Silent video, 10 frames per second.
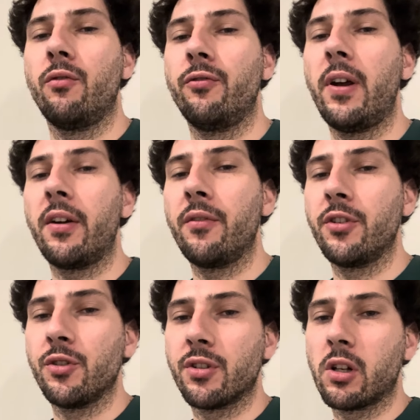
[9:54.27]
very
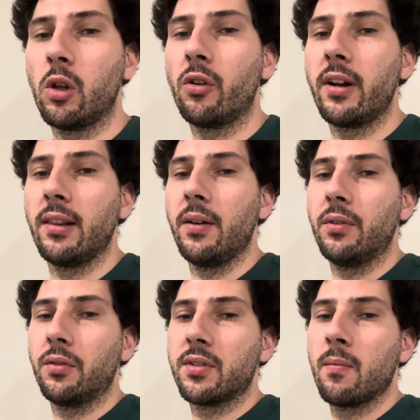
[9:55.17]
reduced chlorine
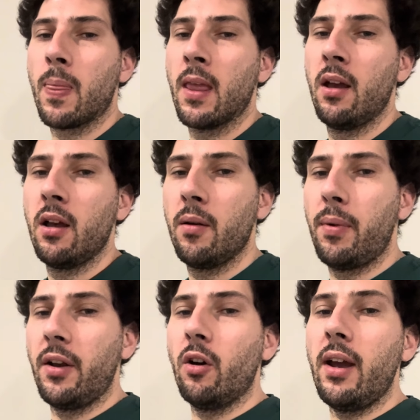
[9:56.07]
levels.
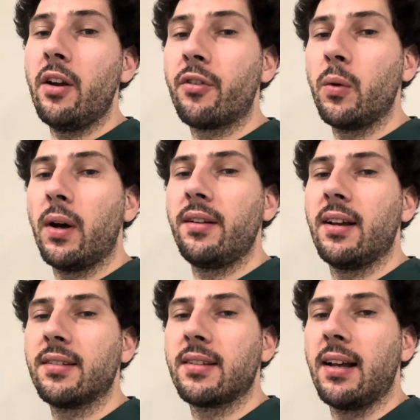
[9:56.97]
But not everyone
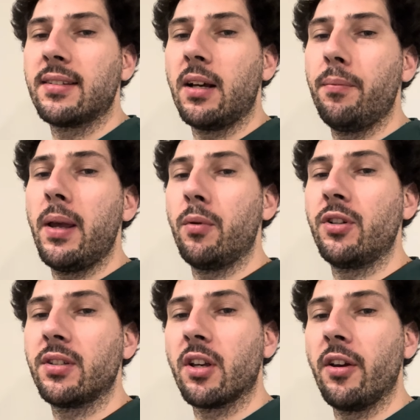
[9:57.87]
does that. Some people
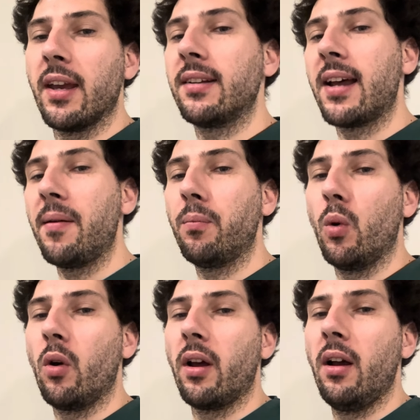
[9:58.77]
just go get tap
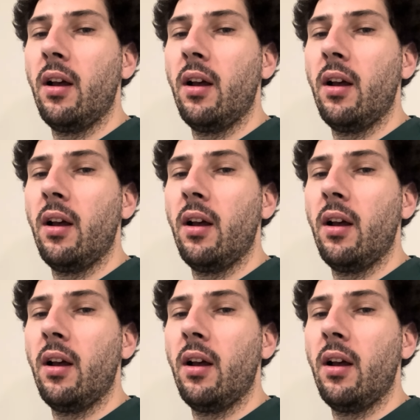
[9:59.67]
water